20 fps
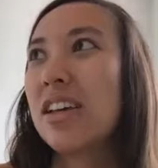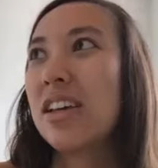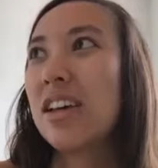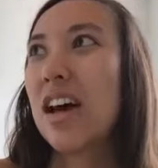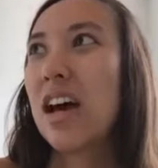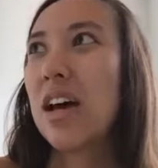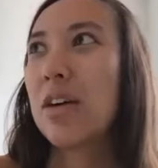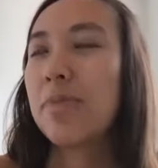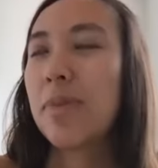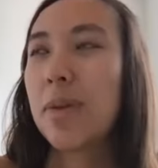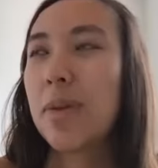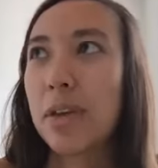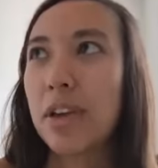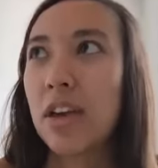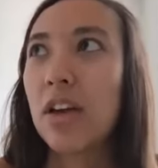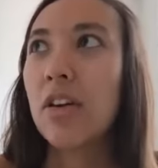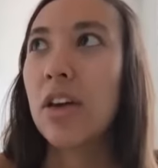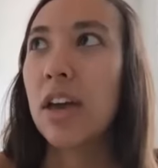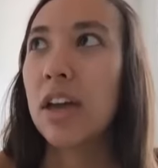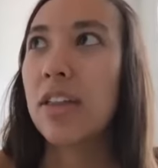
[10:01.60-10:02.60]
I'm
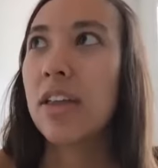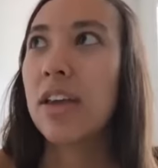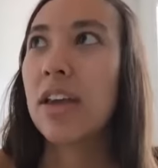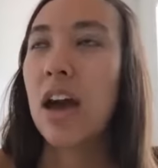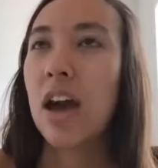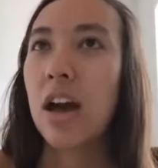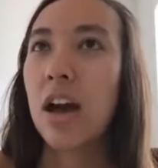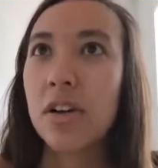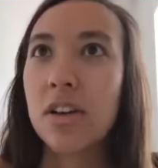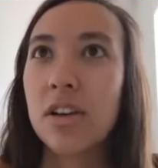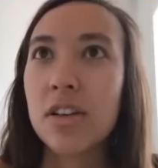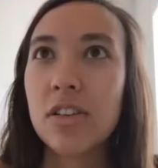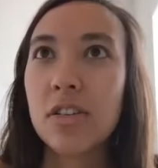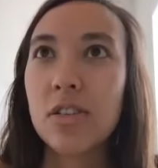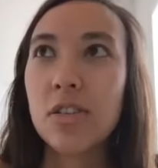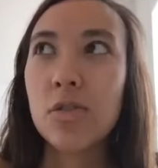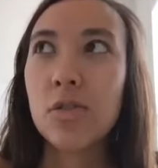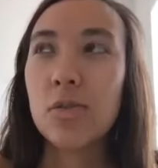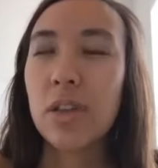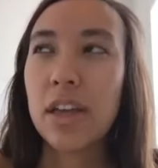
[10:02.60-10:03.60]
like, okay, like, how are
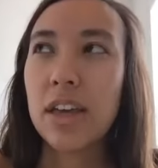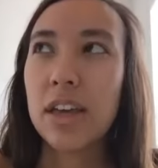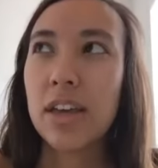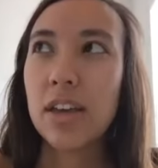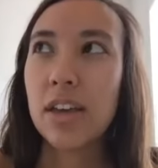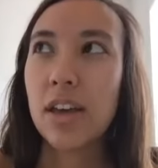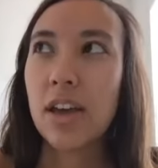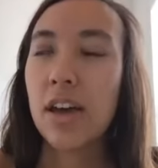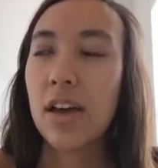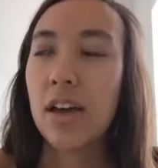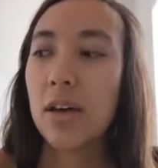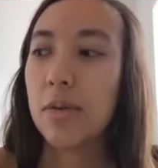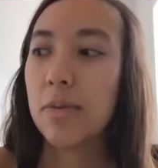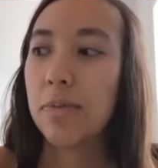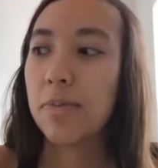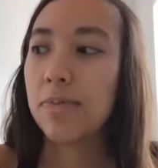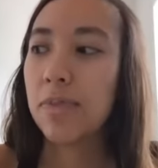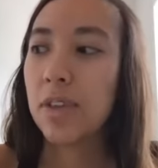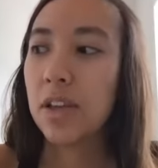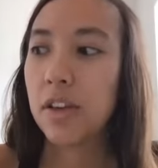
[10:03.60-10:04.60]
you? Like,
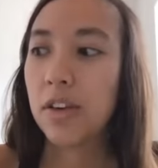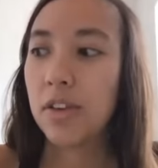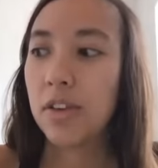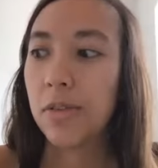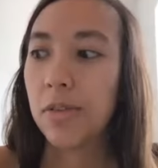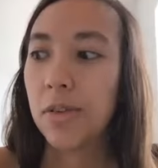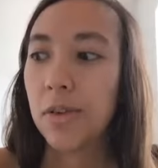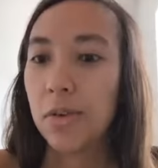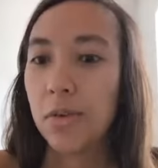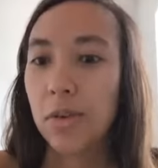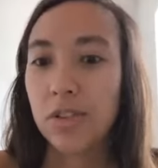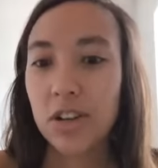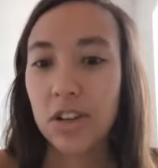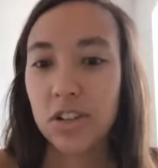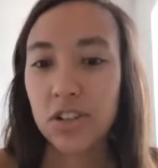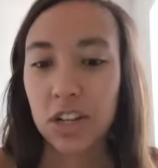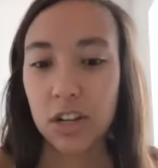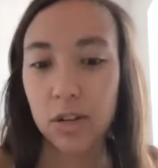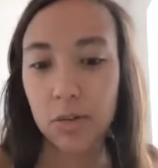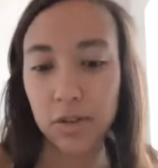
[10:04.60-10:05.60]
you know,
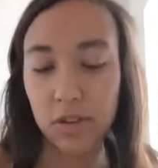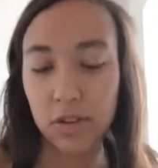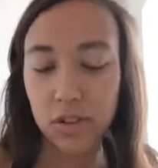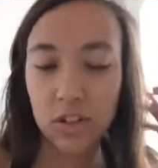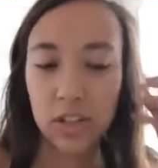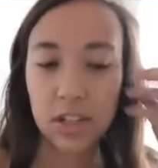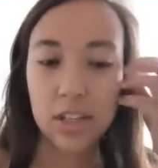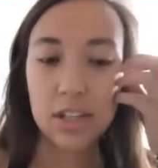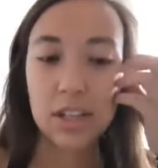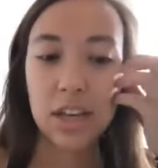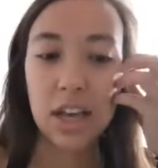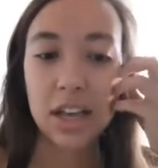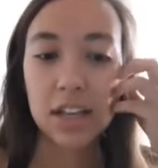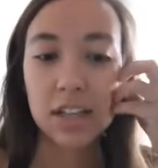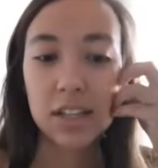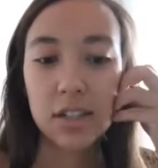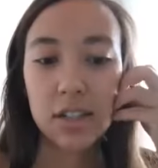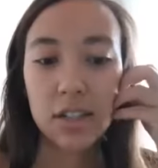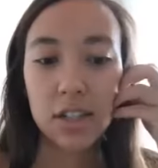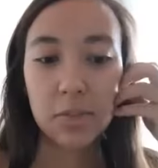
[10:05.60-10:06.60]
she
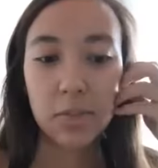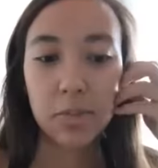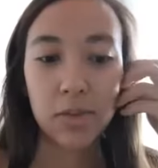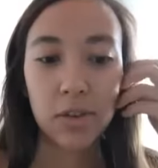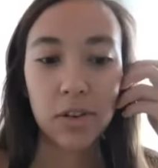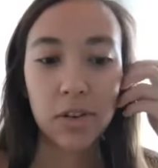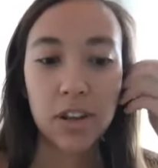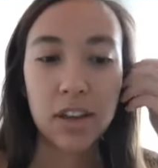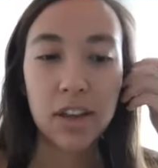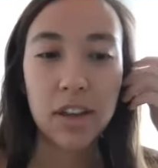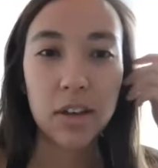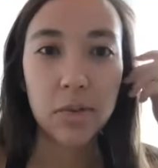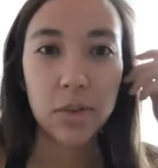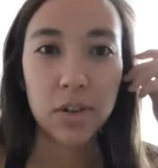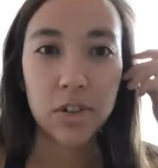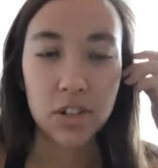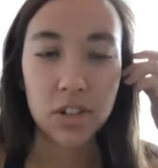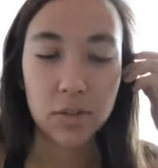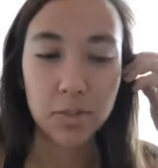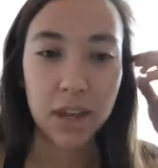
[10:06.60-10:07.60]
has dyspareunia,
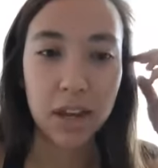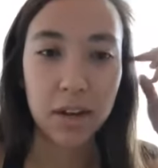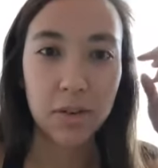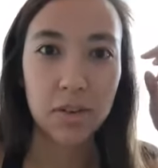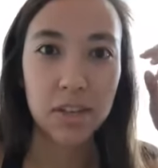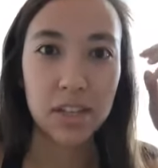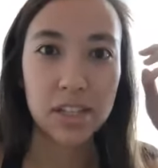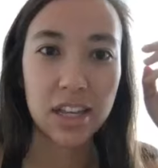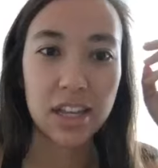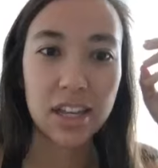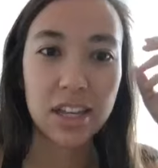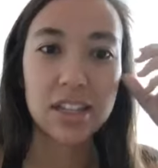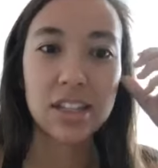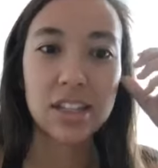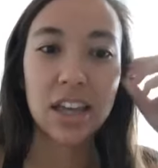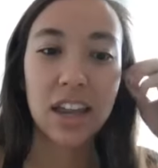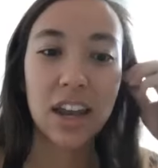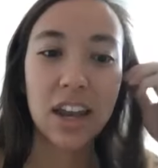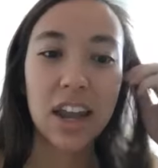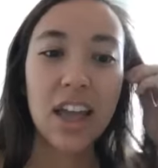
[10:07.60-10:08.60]
which is pain with sex.
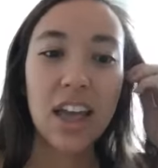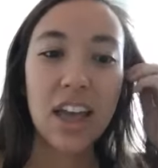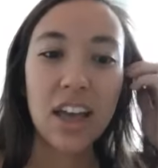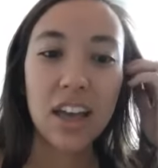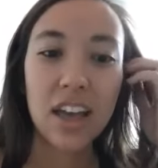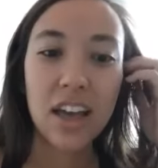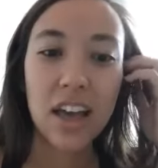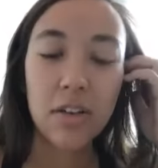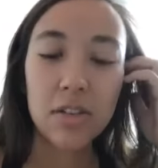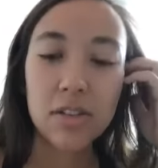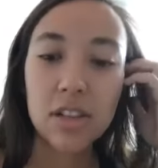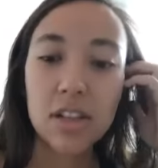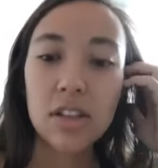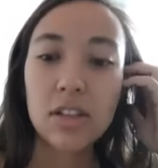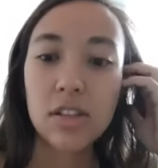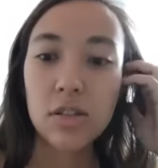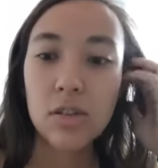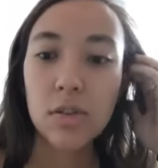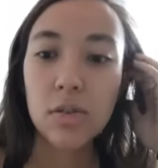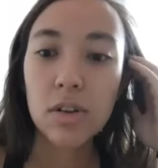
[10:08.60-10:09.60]
And I was like,
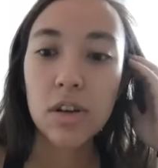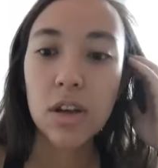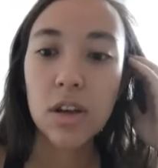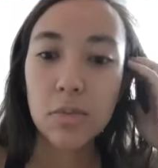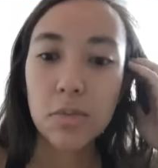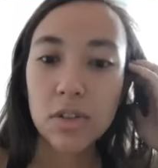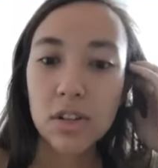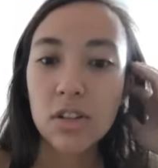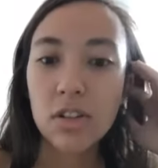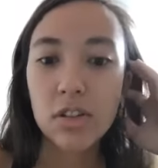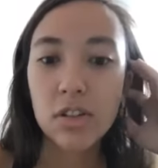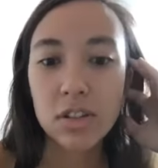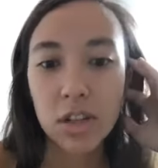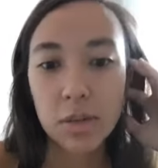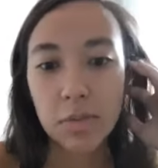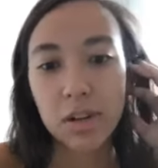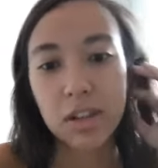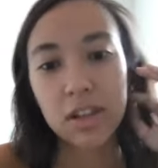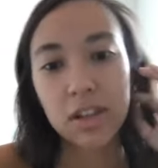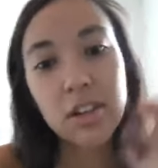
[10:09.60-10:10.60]
so, did you
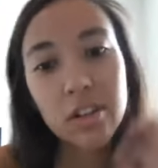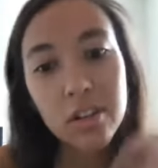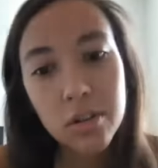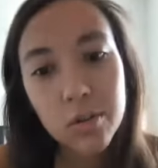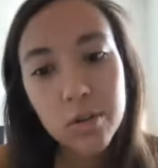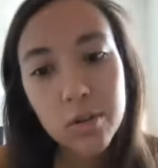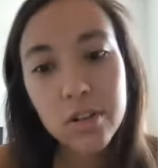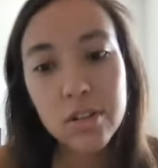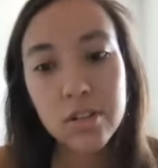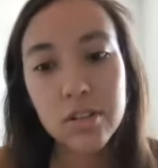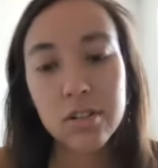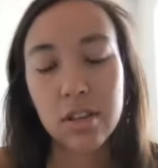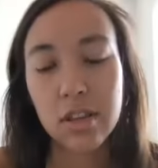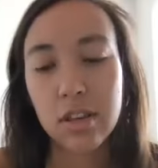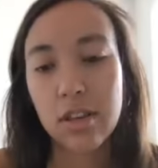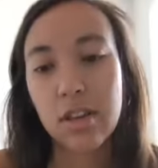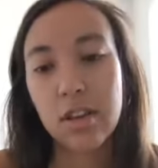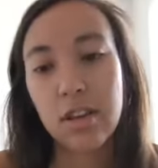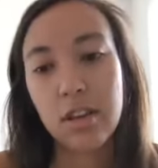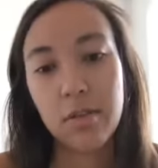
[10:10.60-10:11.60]
attempt any intercourse?
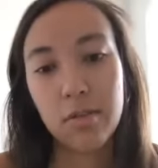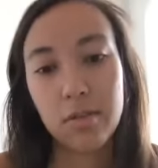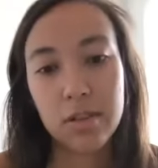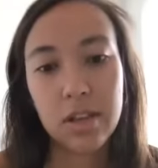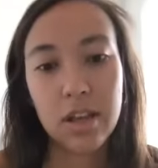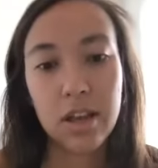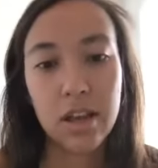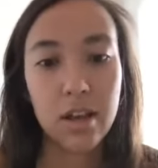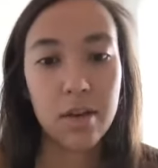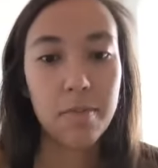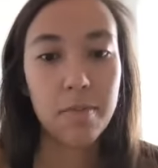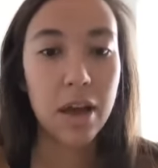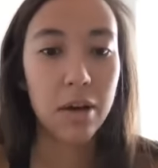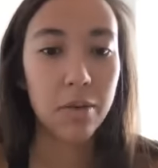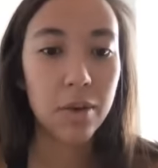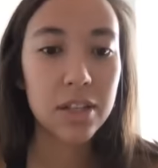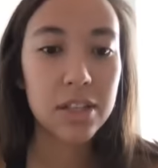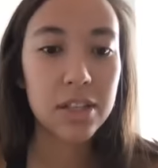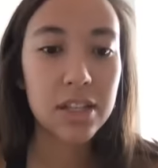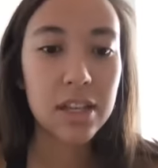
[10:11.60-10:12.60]
Like, how
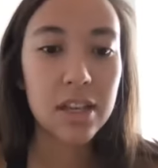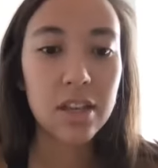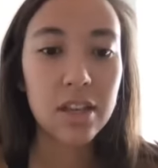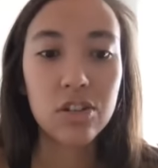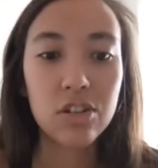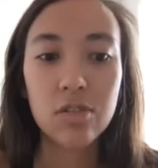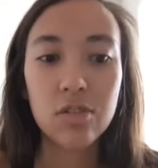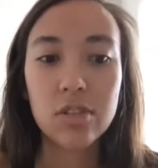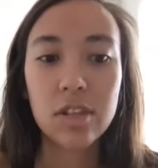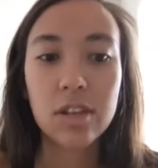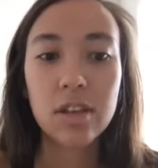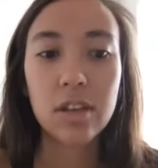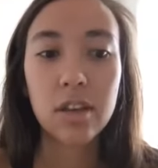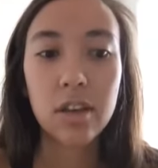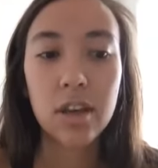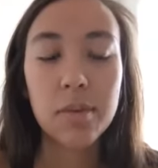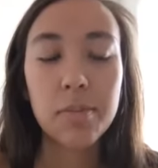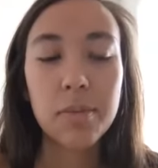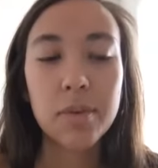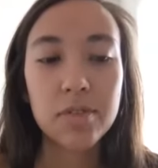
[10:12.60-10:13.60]
was it? And she was like,
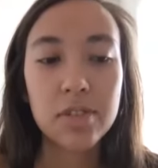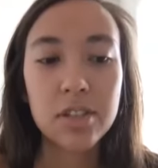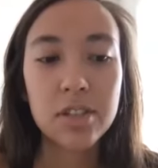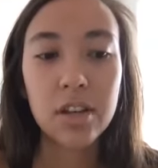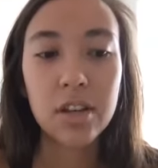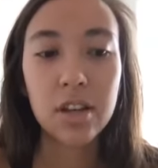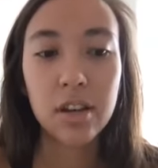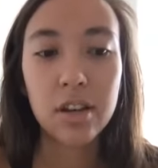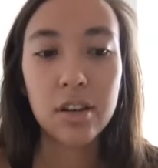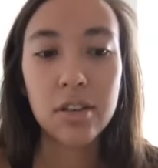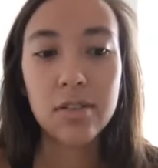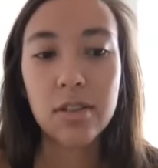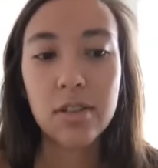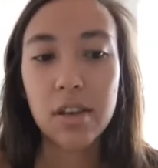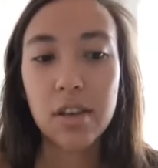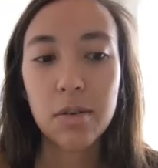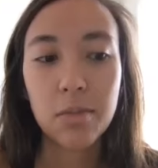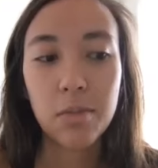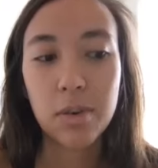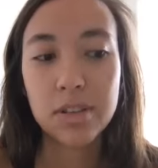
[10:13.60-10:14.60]
it was good.
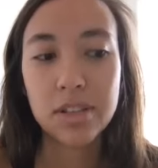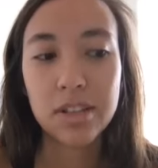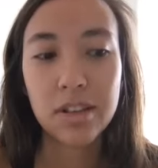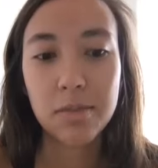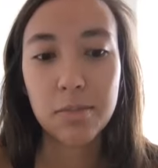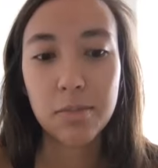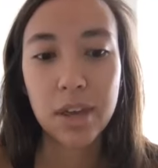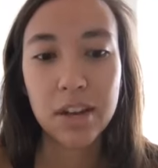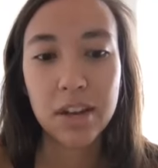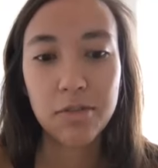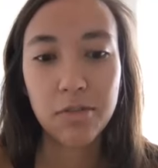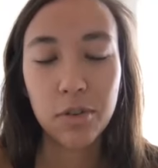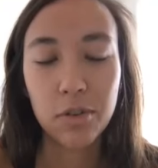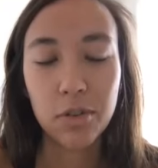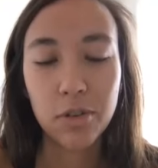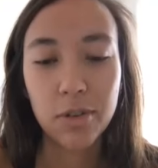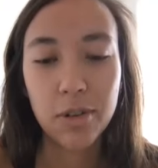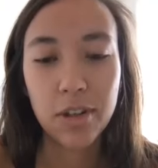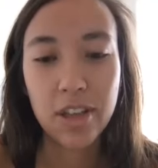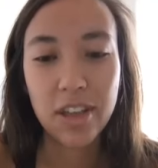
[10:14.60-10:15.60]
It wasn't
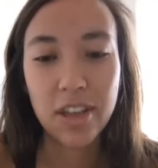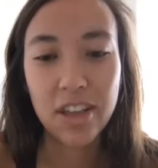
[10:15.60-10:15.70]
painful.